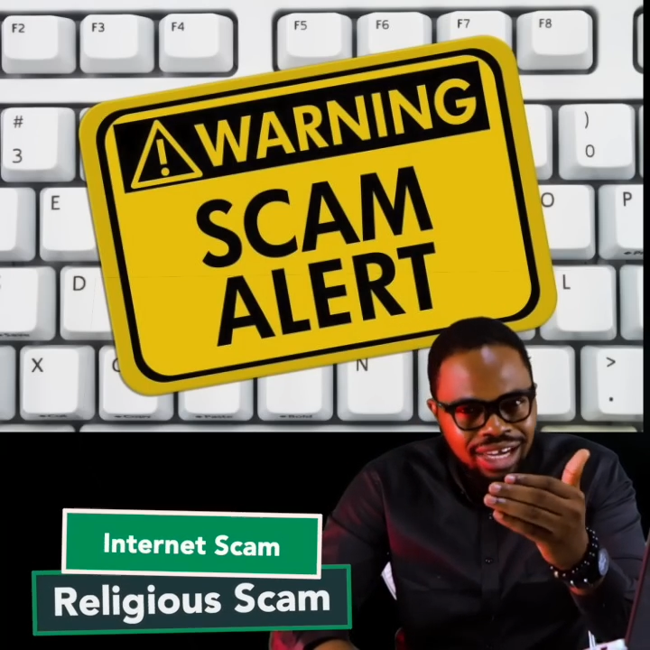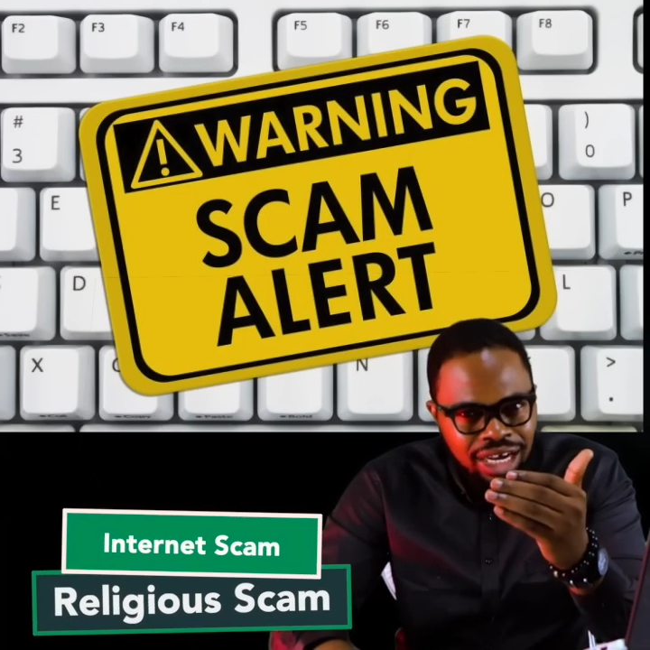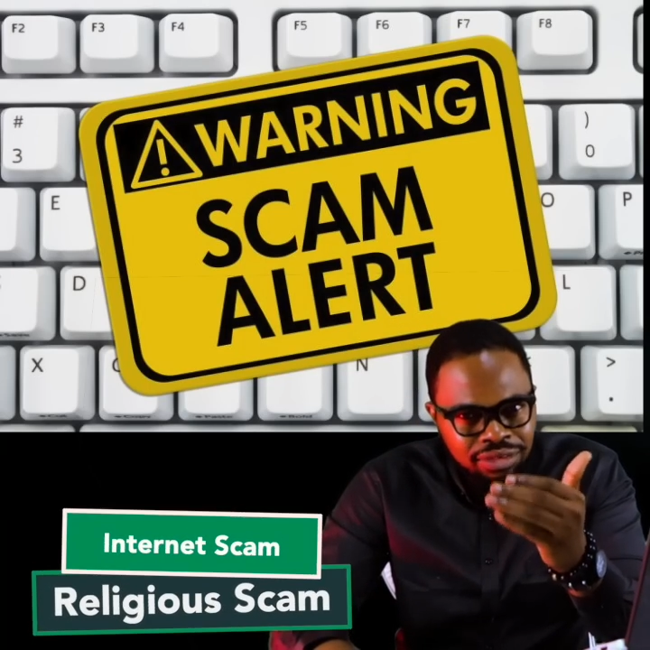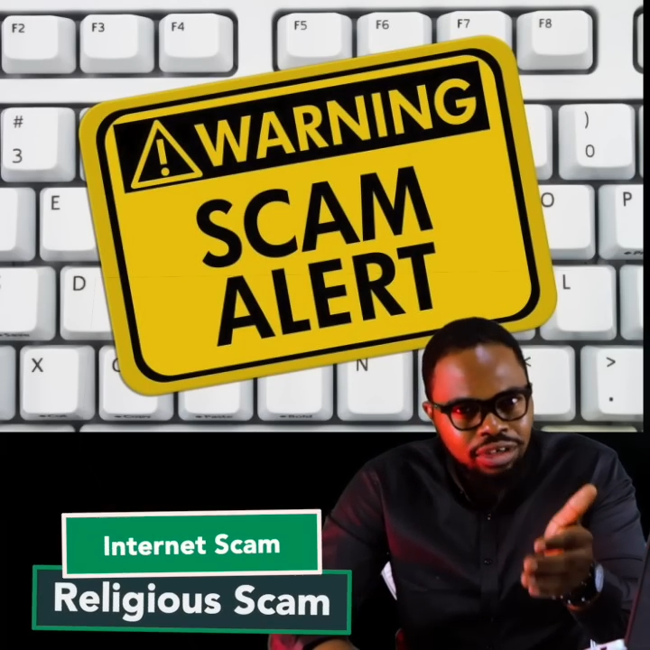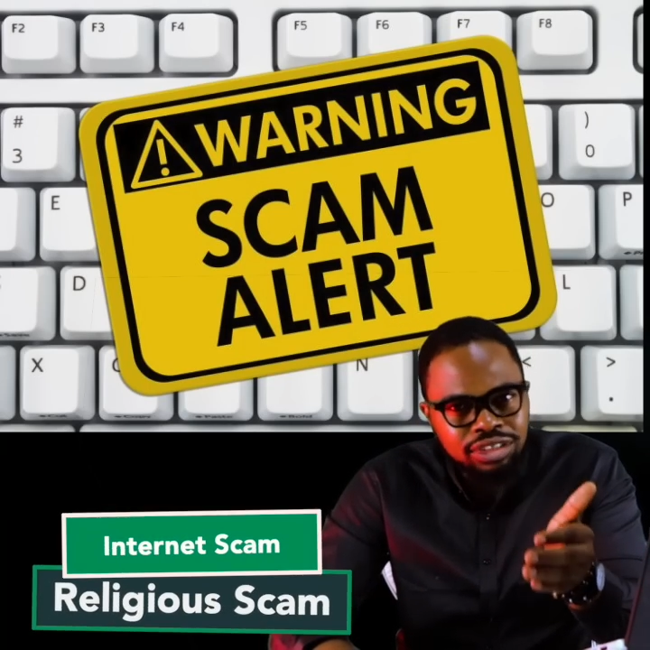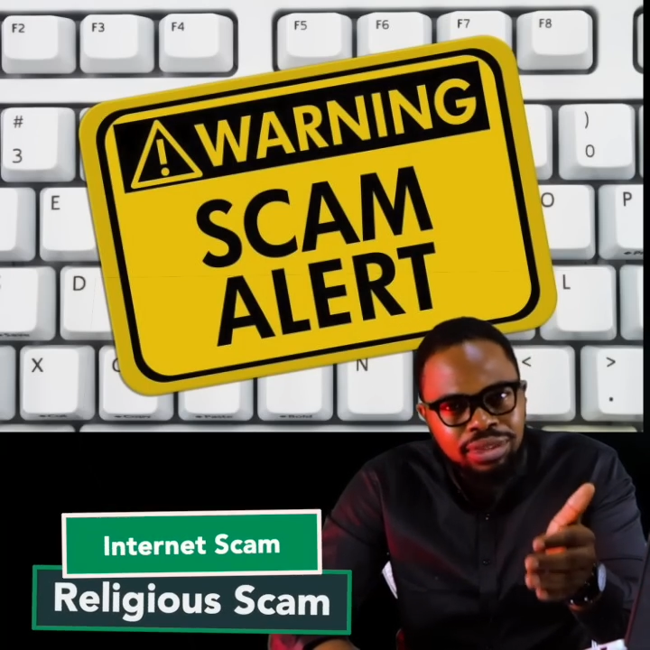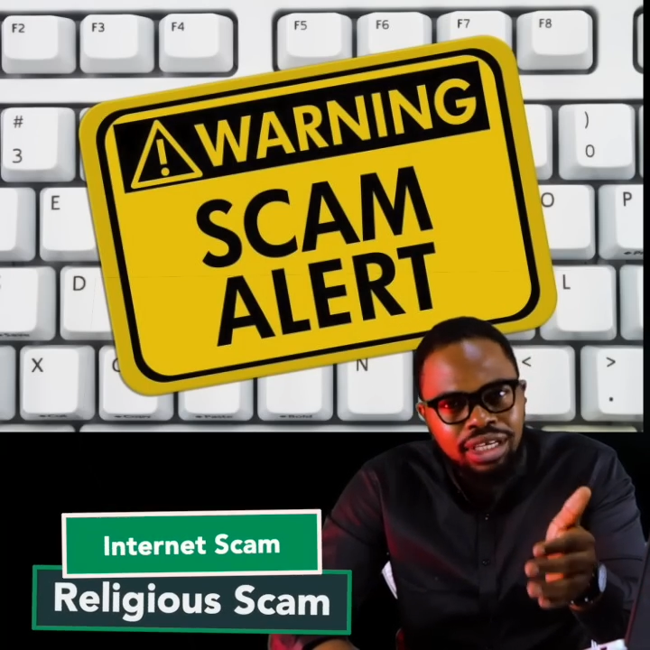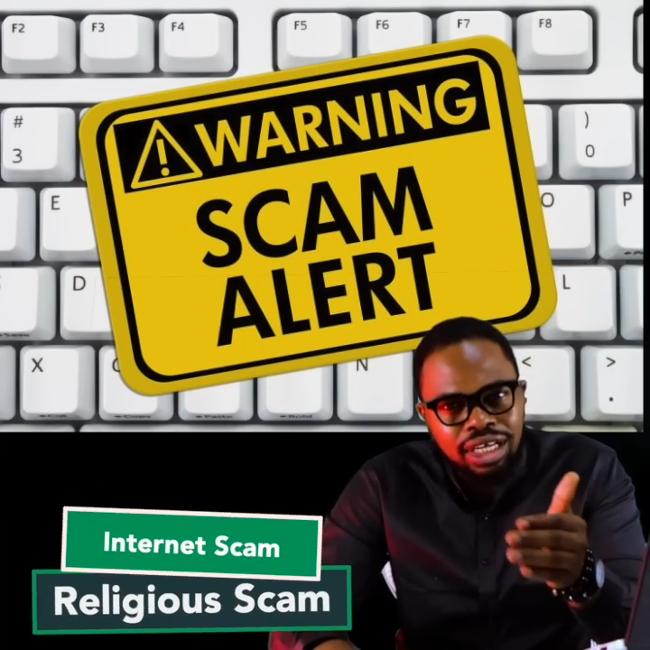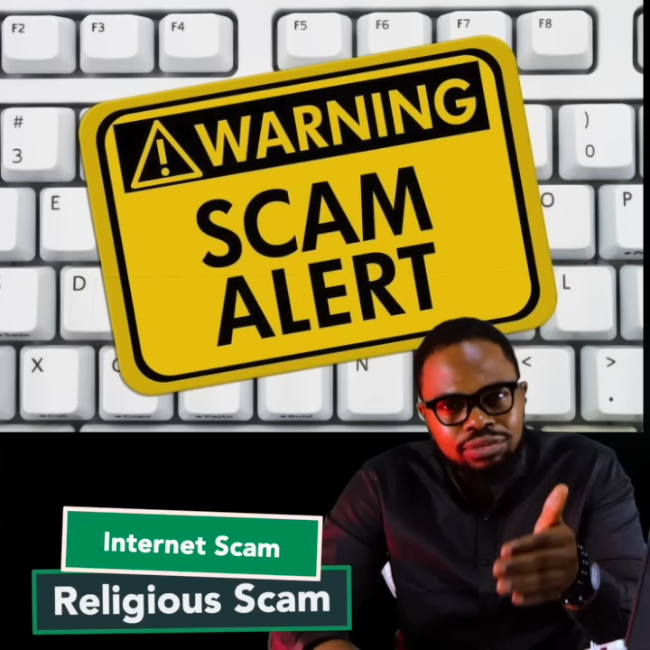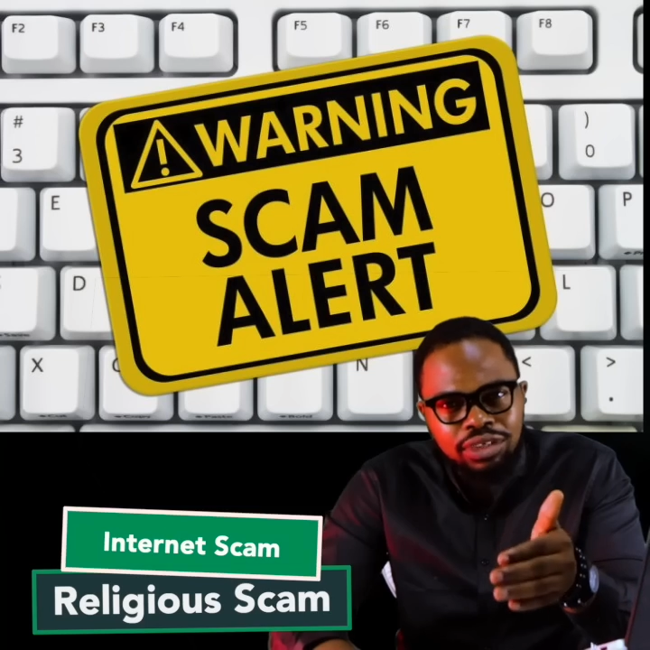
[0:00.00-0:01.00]
I've always been
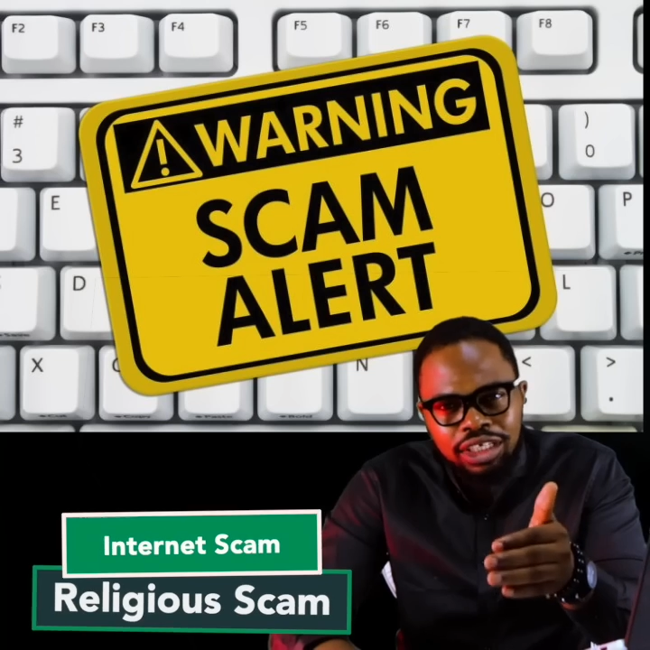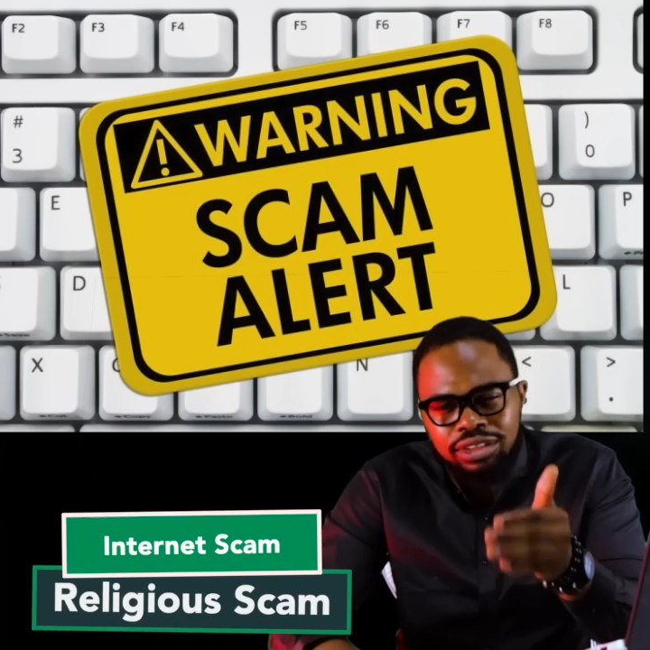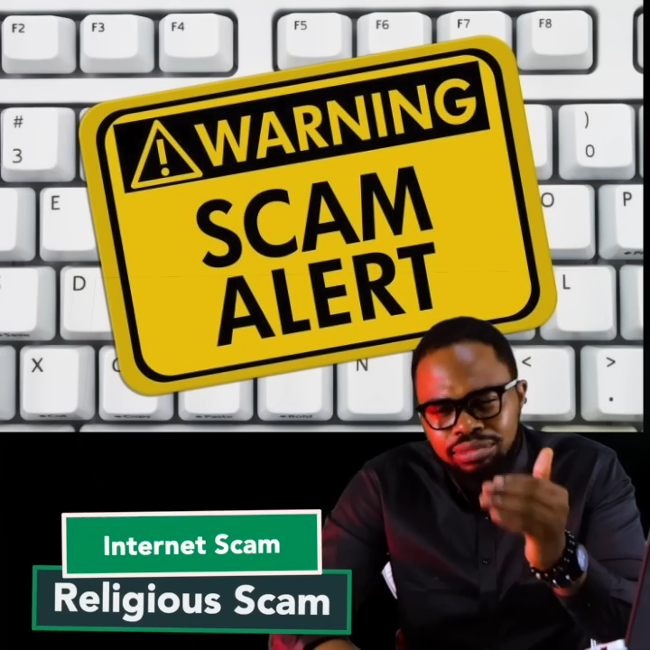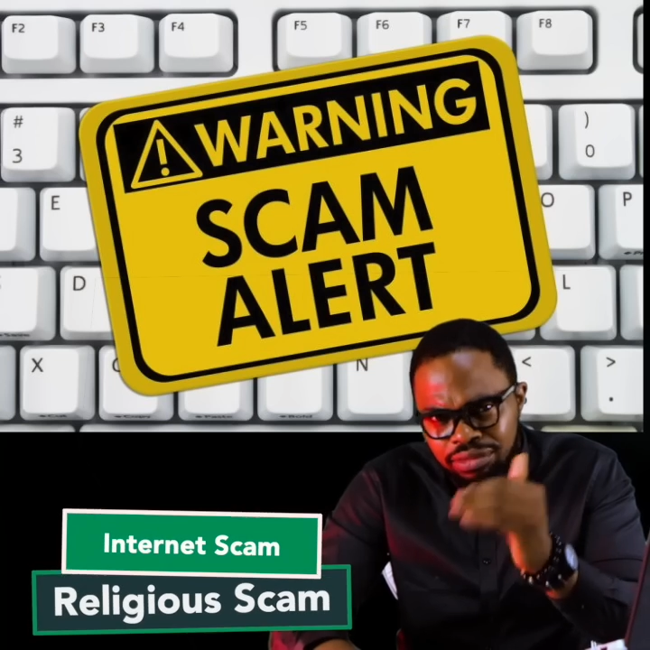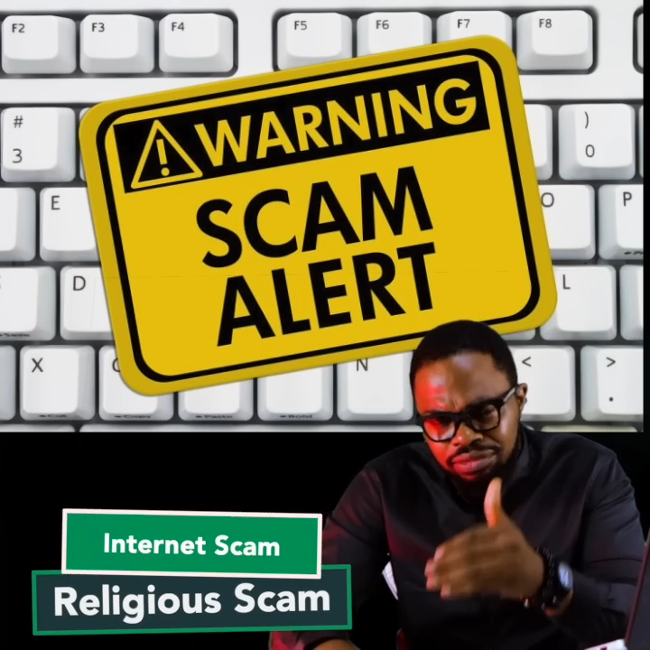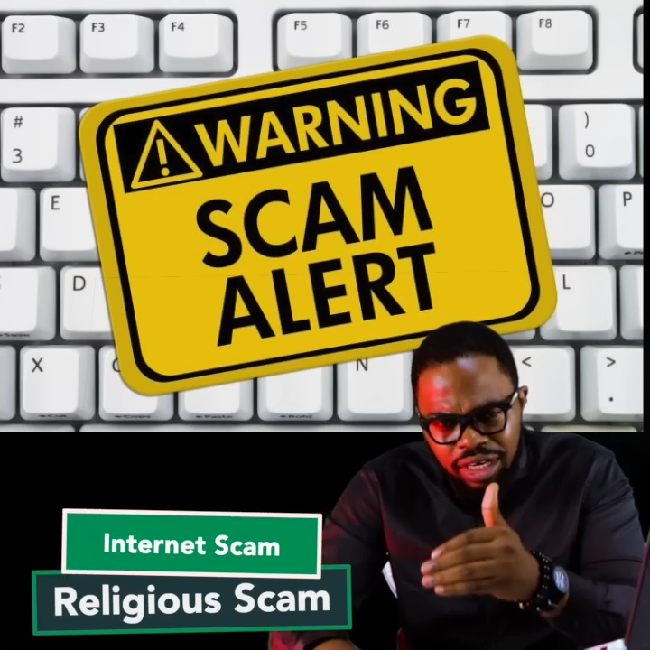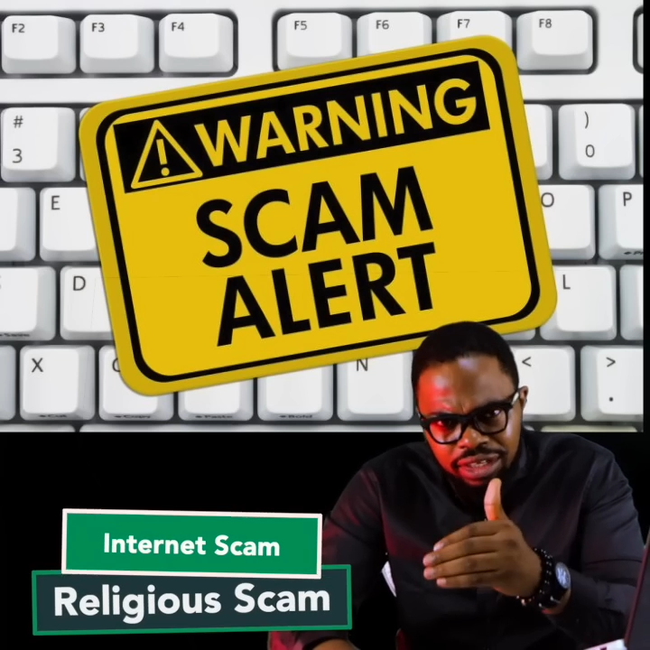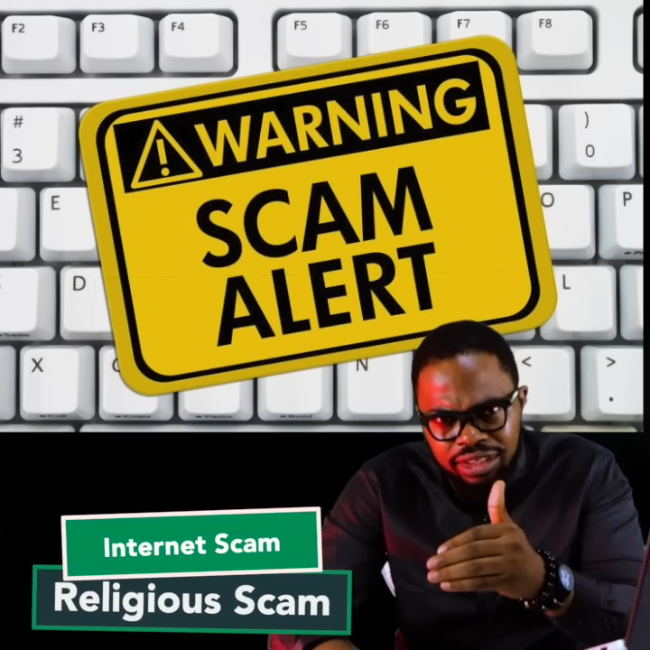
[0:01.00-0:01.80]
an advocate of the fact